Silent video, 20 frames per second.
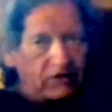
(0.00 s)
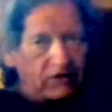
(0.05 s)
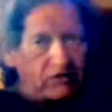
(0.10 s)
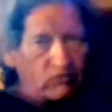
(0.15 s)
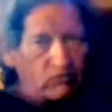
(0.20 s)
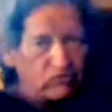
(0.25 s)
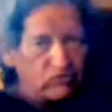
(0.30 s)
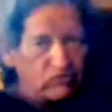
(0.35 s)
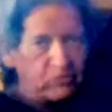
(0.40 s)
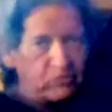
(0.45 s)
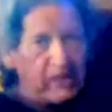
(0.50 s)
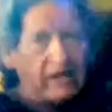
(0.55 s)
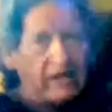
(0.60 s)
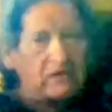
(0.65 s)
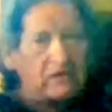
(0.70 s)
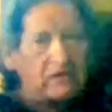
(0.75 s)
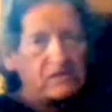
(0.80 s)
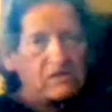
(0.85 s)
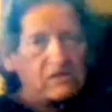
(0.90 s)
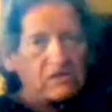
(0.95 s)
Respect.
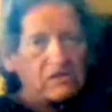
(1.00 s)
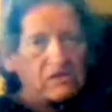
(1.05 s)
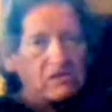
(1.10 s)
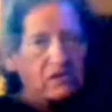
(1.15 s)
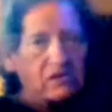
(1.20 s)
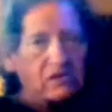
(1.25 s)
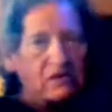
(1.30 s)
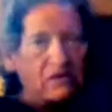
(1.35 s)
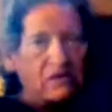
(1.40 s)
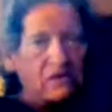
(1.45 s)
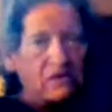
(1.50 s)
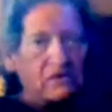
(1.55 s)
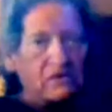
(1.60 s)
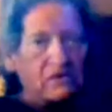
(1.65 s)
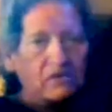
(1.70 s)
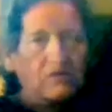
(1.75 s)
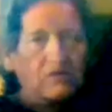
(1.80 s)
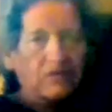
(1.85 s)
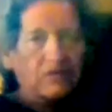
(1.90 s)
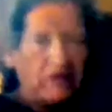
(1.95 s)

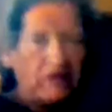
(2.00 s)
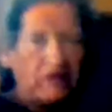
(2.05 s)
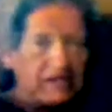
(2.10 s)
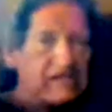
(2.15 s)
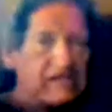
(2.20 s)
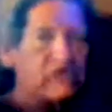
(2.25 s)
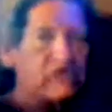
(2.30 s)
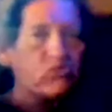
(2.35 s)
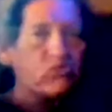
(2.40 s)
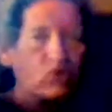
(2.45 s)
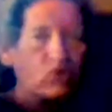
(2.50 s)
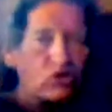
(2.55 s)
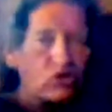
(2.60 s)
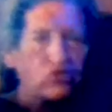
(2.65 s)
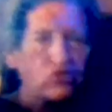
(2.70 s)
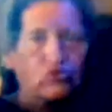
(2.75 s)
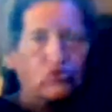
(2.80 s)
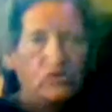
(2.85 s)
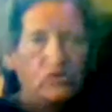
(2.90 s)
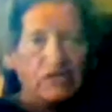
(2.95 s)
The key word
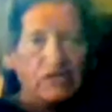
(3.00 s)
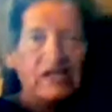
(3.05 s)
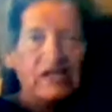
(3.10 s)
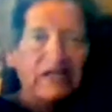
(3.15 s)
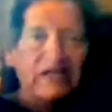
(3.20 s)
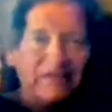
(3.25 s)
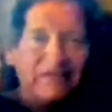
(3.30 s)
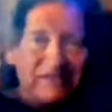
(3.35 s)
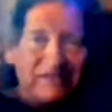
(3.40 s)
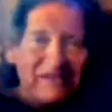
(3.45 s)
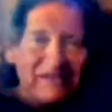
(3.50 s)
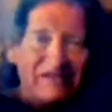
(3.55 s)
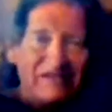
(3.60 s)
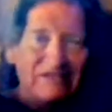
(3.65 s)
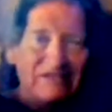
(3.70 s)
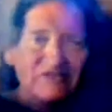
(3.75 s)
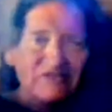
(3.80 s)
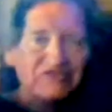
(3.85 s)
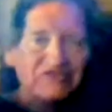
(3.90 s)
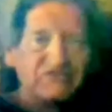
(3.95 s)
to it.
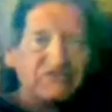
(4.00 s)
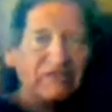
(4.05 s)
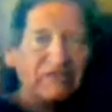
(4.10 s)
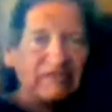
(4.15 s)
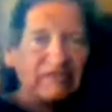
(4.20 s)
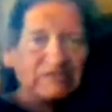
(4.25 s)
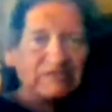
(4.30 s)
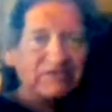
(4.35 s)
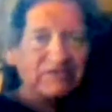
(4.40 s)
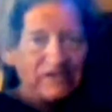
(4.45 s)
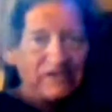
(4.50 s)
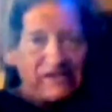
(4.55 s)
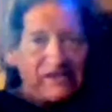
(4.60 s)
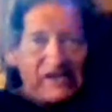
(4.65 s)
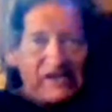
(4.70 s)
Seriously.